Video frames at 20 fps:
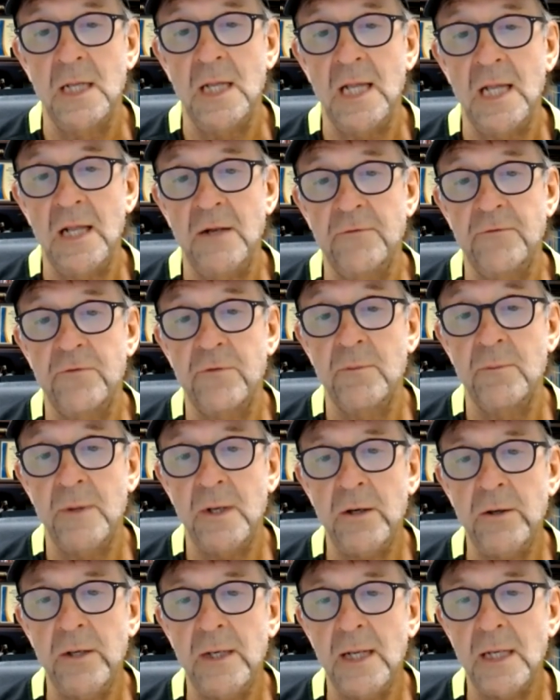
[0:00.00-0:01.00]
And from
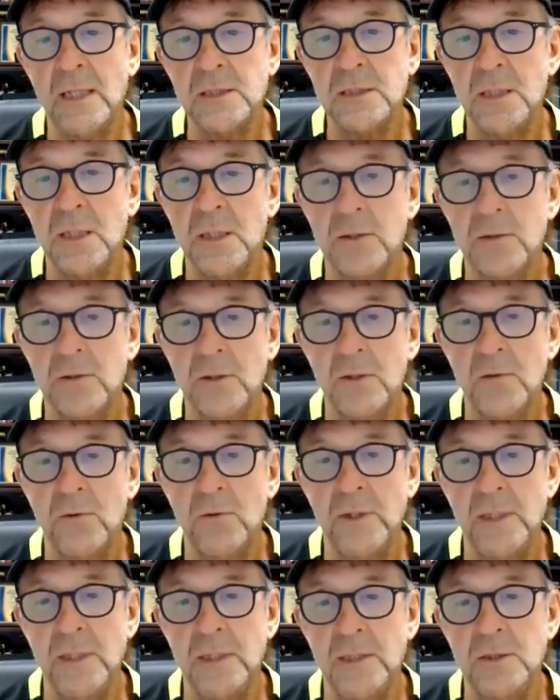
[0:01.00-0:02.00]
there, he actually started
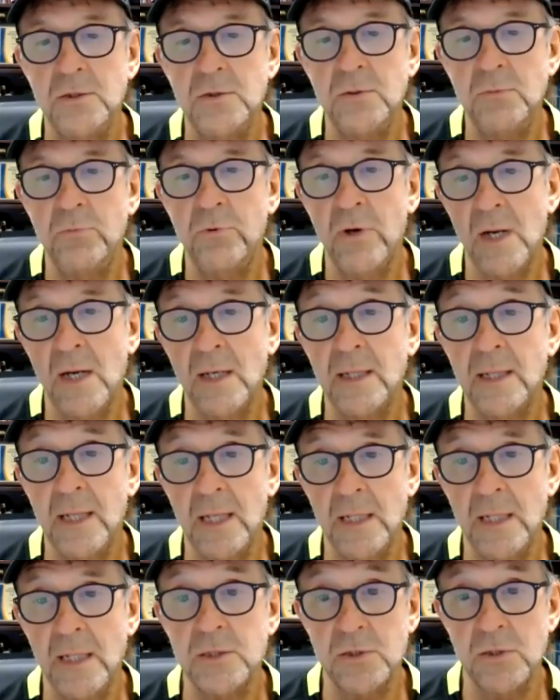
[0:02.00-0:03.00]
going into
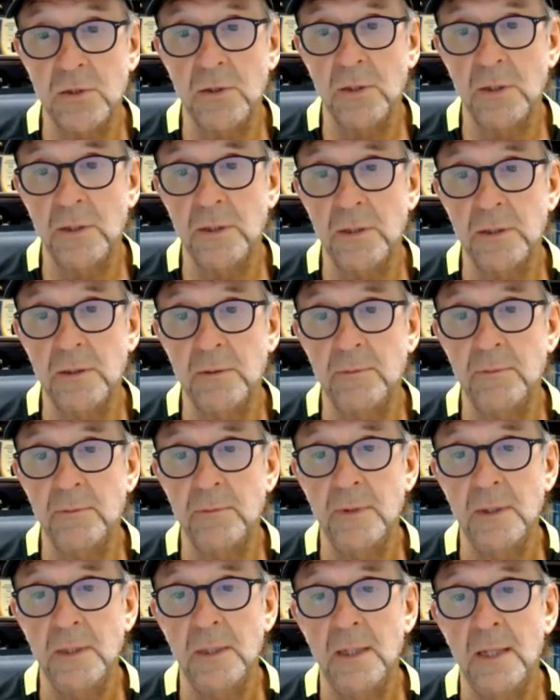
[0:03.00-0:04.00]
broadcast journalism.
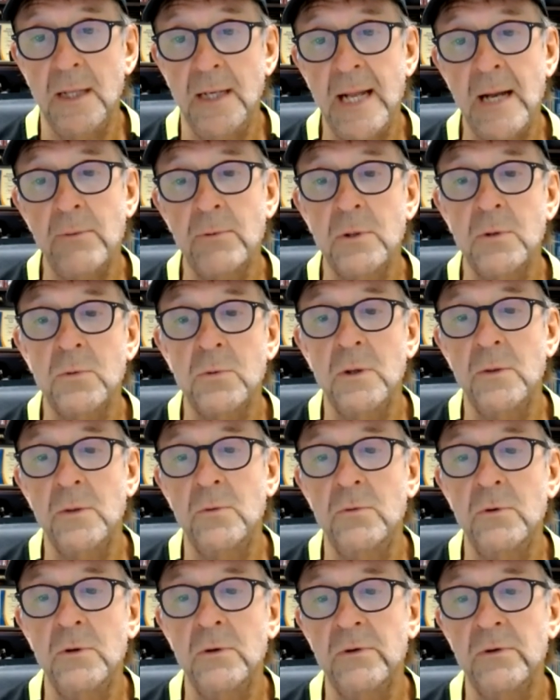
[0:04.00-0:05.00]
And that was one of
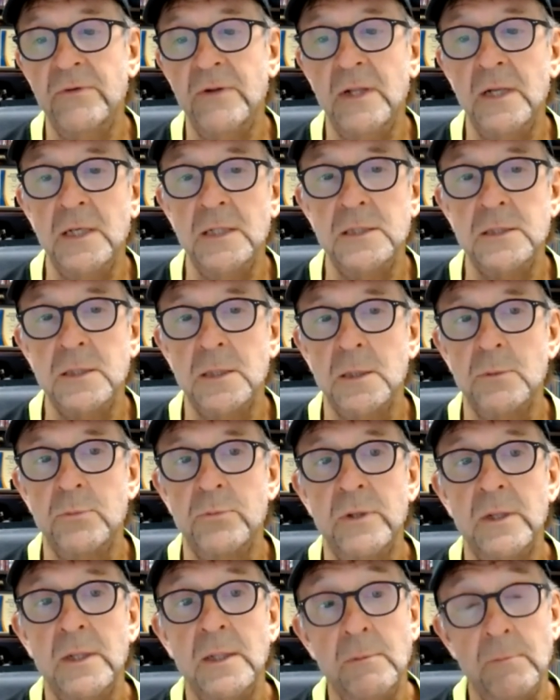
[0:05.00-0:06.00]
the real advantages of
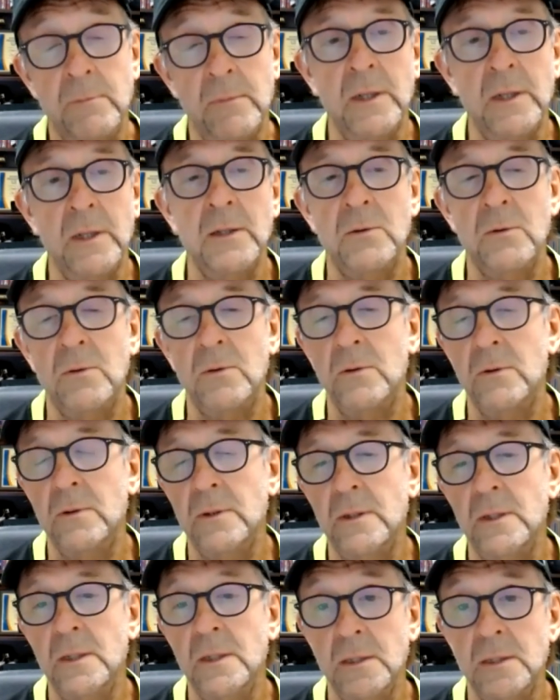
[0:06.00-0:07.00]
bringing Michael
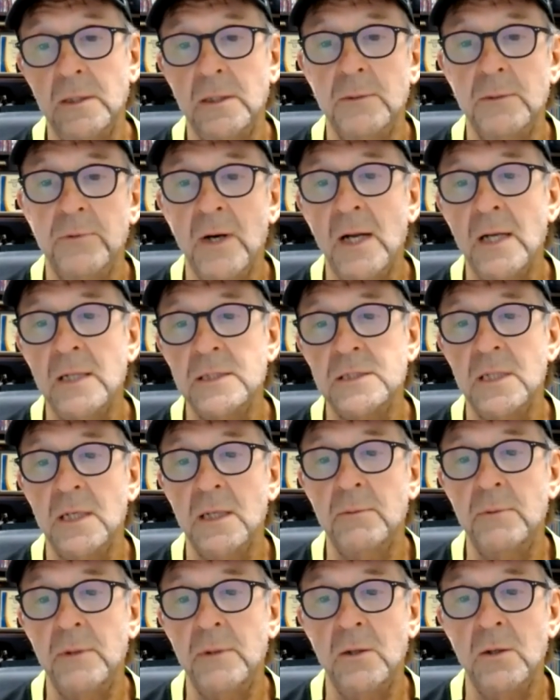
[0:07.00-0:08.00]
into the
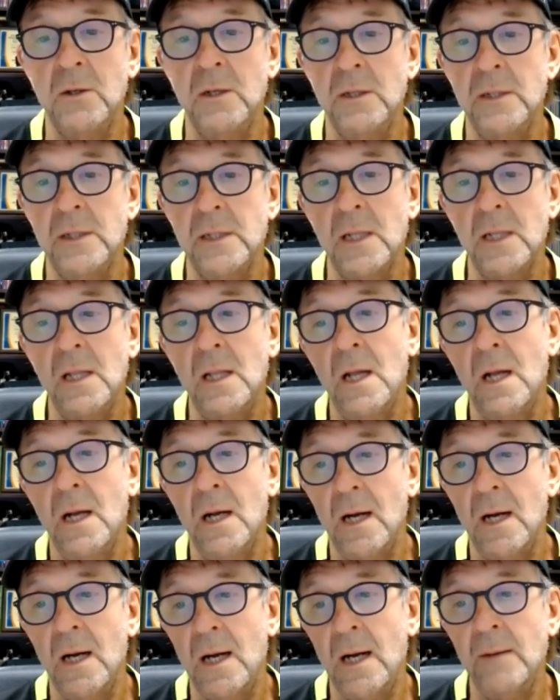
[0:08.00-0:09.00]
project because
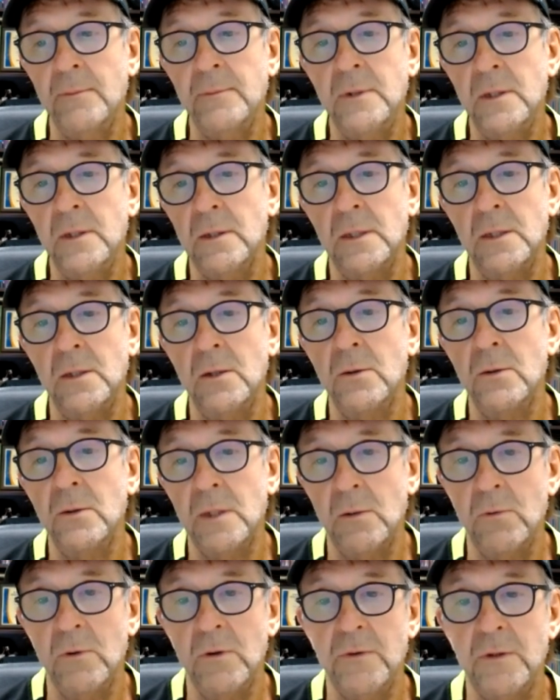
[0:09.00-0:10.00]
I'm dealing
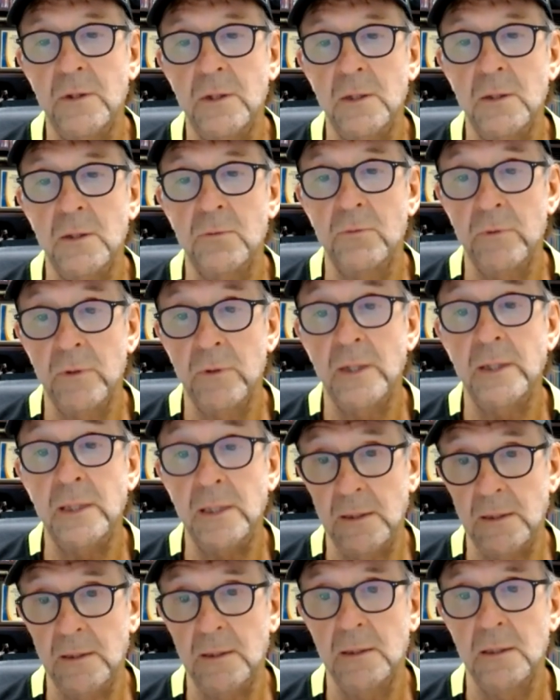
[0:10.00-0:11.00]
only with his
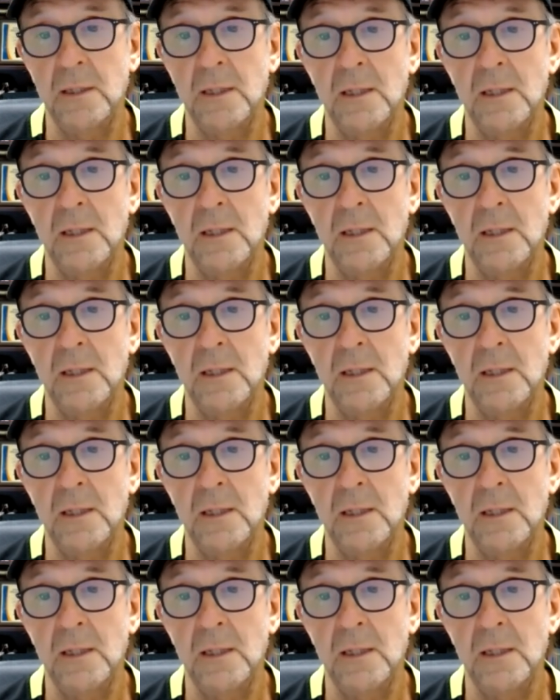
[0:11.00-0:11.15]
writing.